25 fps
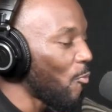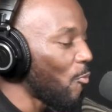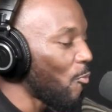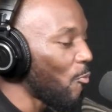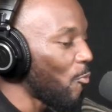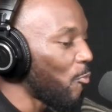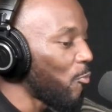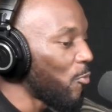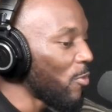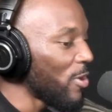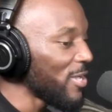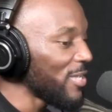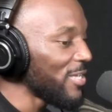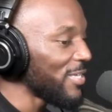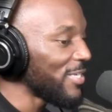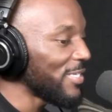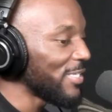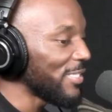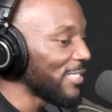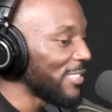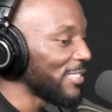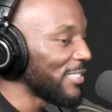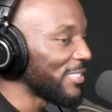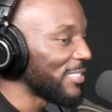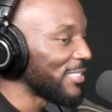What
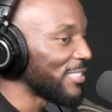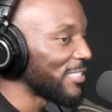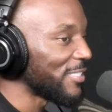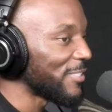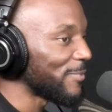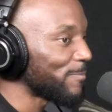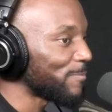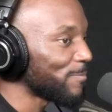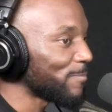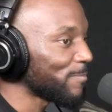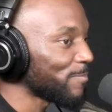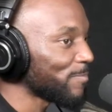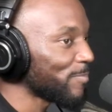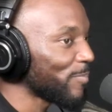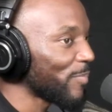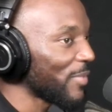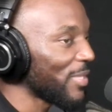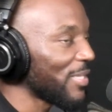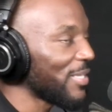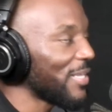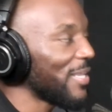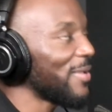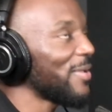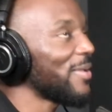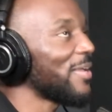is,
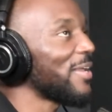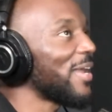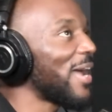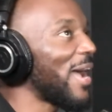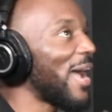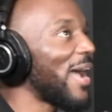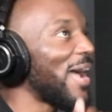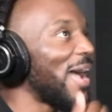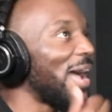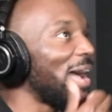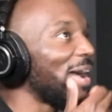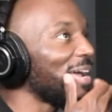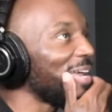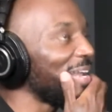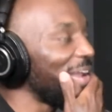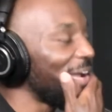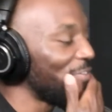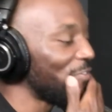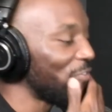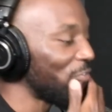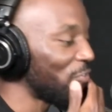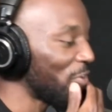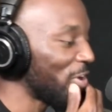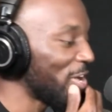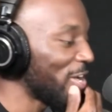how can I
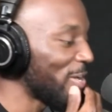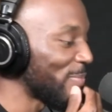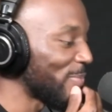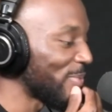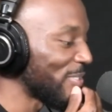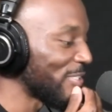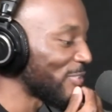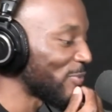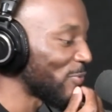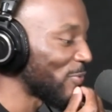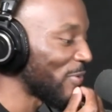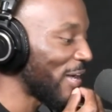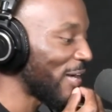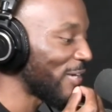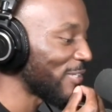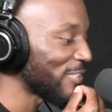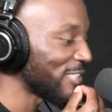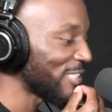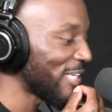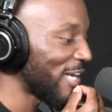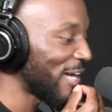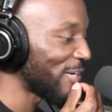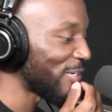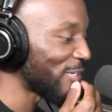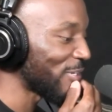frame this without
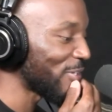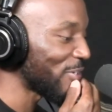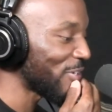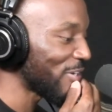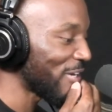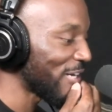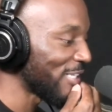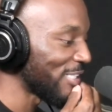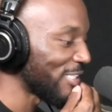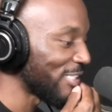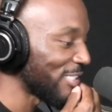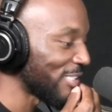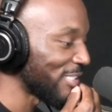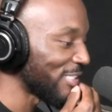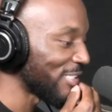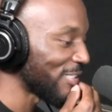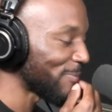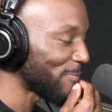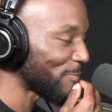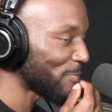sounding crazy?